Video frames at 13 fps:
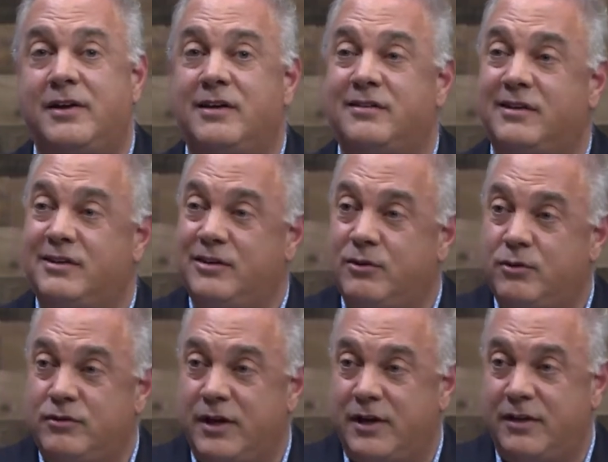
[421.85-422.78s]
he doesn't
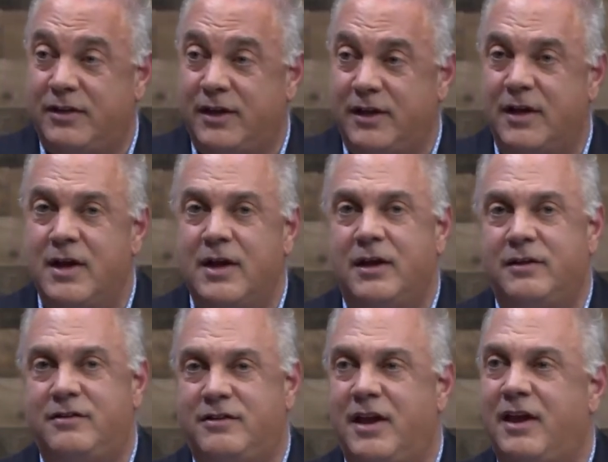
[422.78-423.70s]
lose anything.
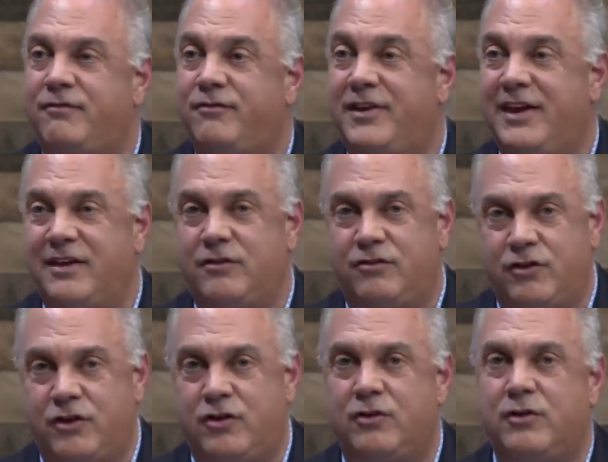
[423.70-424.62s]
It's safety and
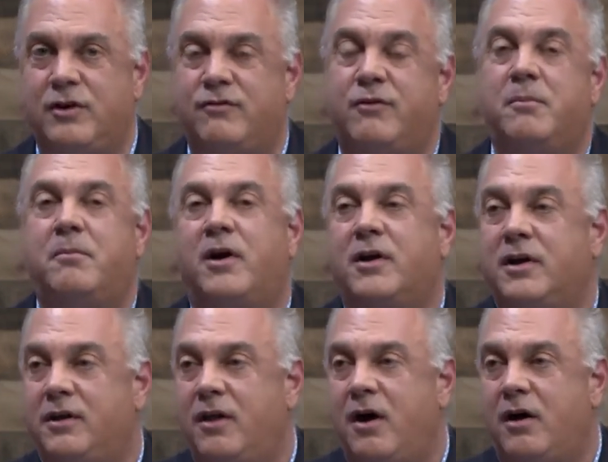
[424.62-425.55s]
security from
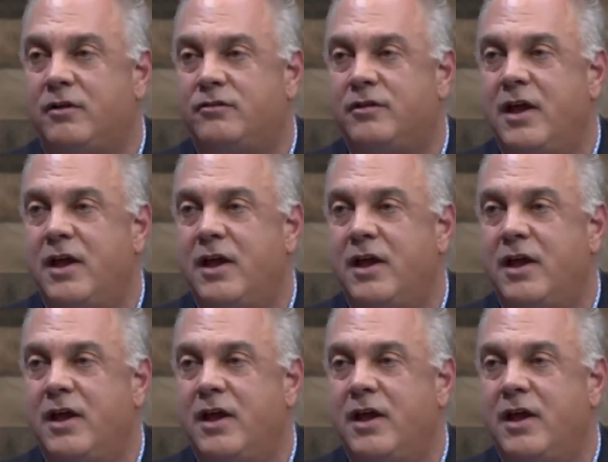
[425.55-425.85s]
market loss.